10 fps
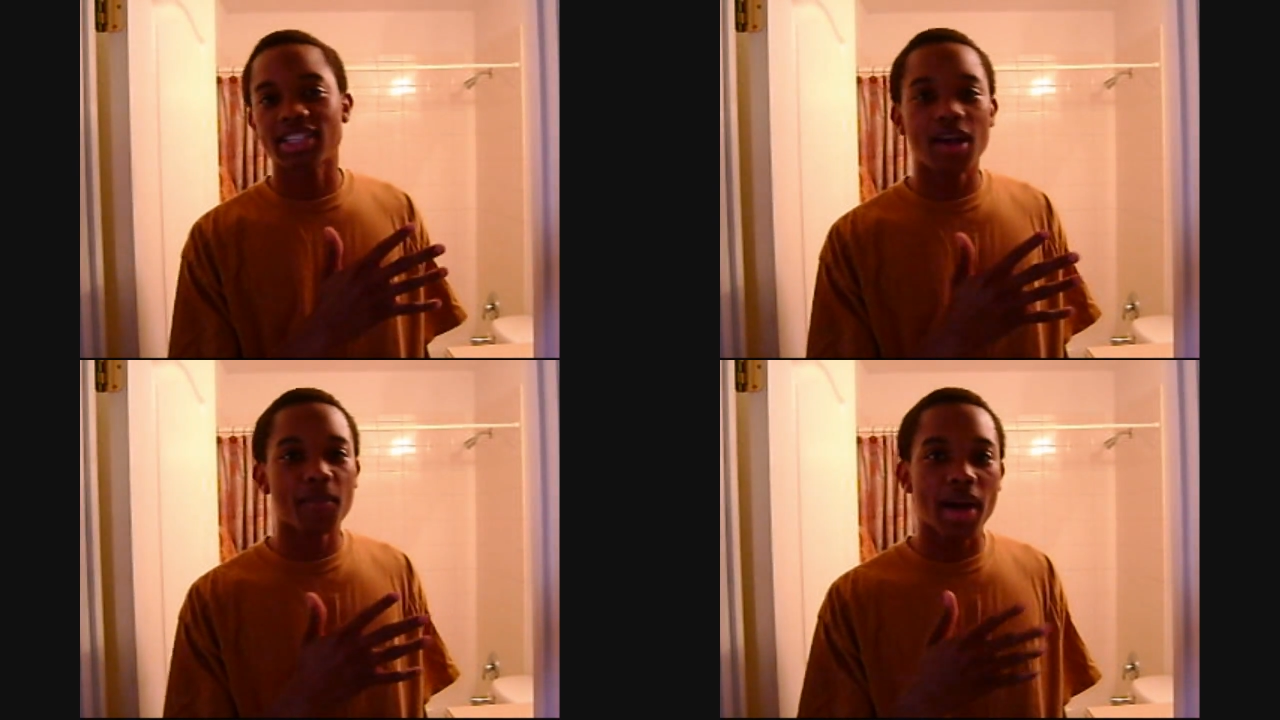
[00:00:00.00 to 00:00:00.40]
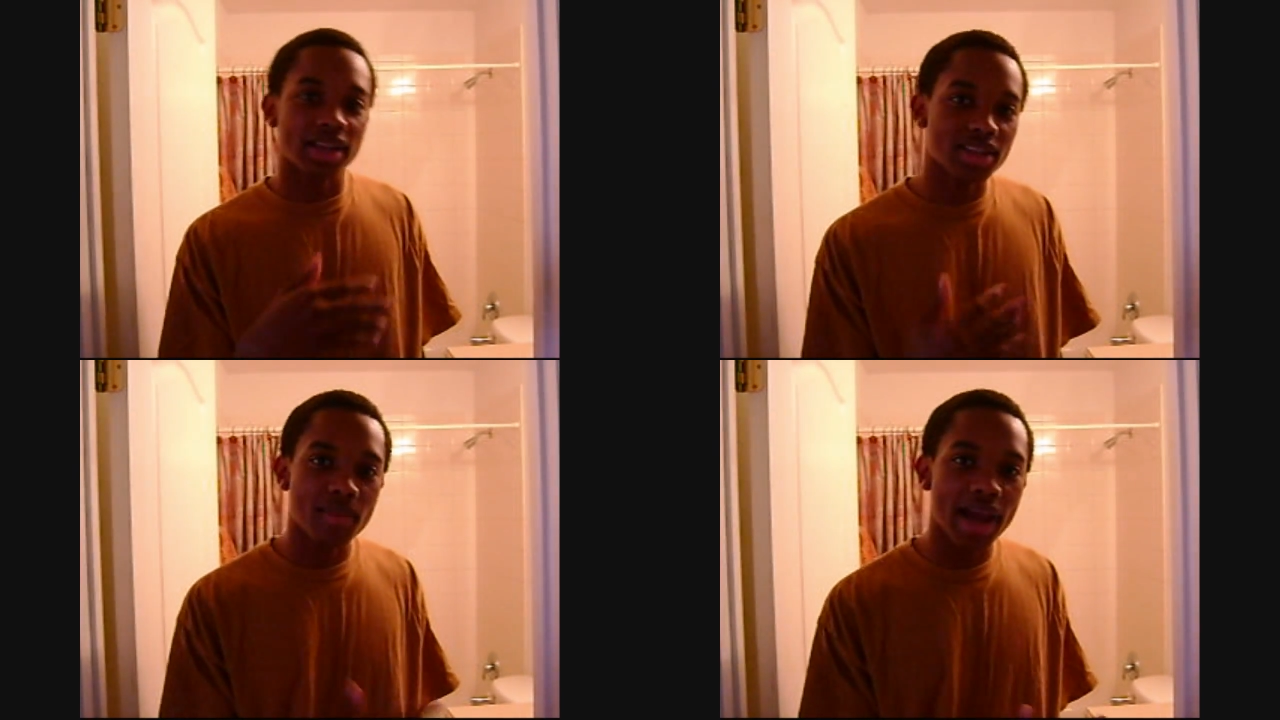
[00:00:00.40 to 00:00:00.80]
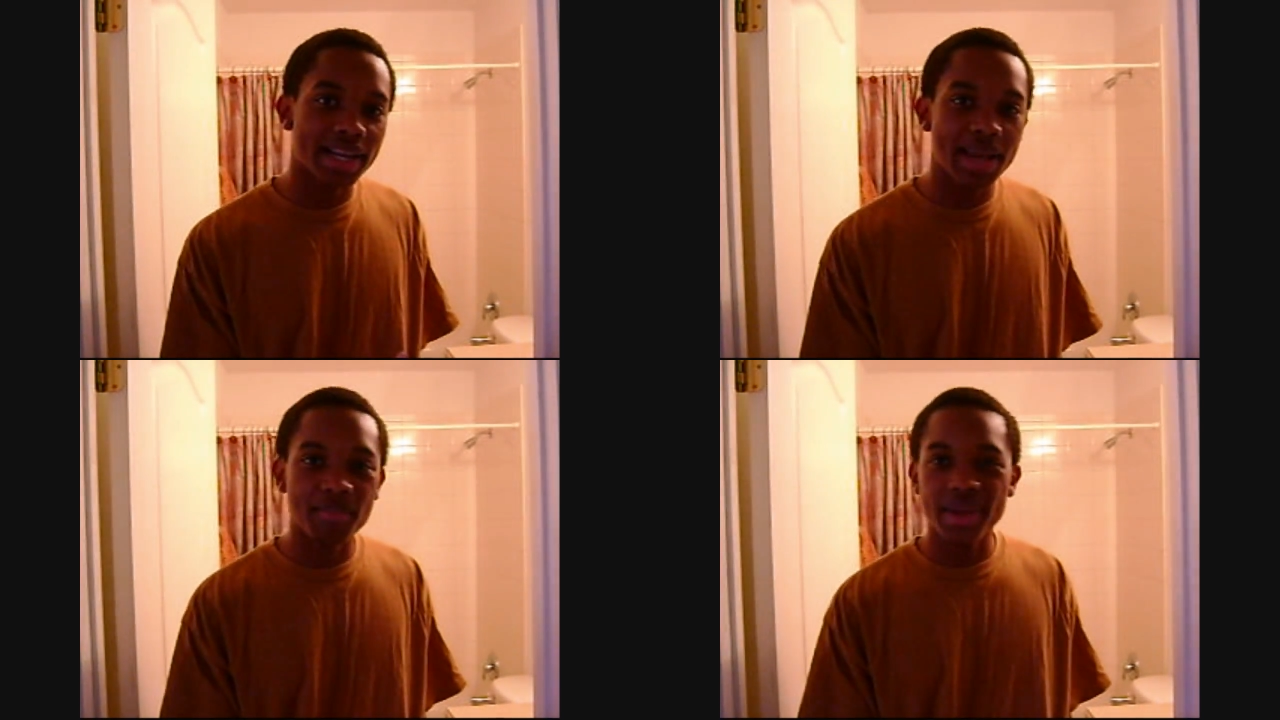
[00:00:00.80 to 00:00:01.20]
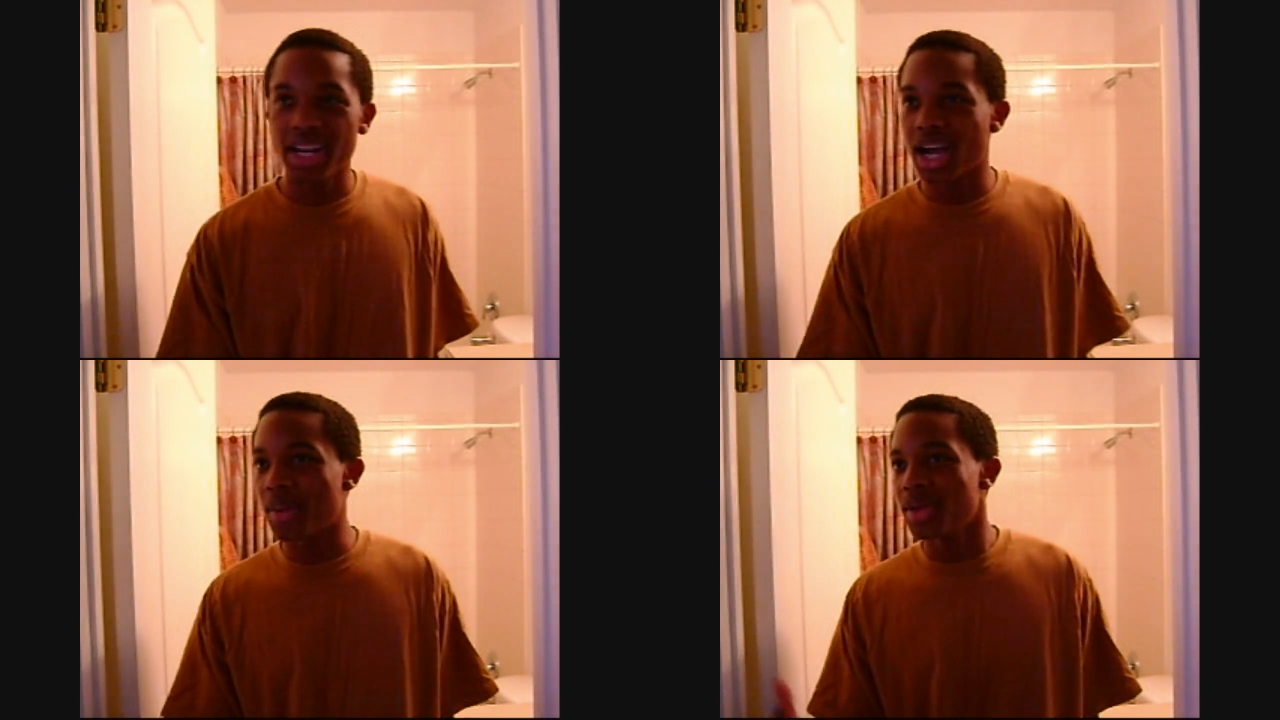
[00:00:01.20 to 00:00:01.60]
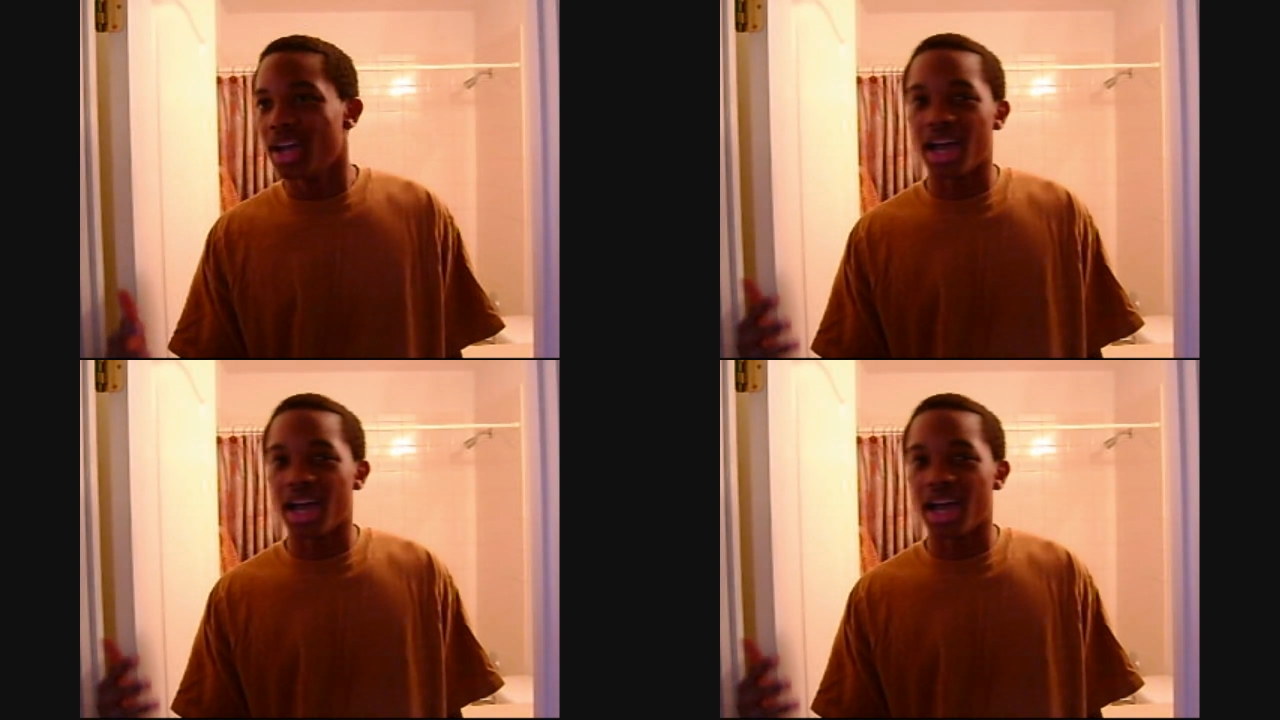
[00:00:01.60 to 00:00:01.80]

it's something about somebody getting beat up,